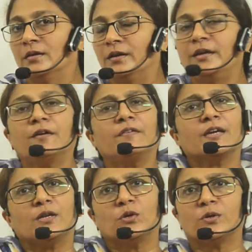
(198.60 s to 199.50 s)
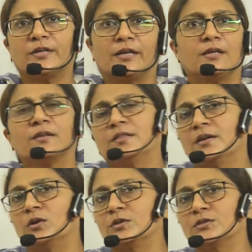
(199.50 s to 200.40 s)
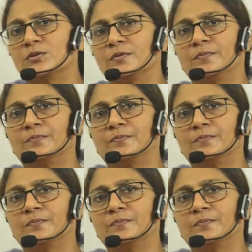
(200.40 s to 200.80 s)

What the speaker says: Here we can note another thing also.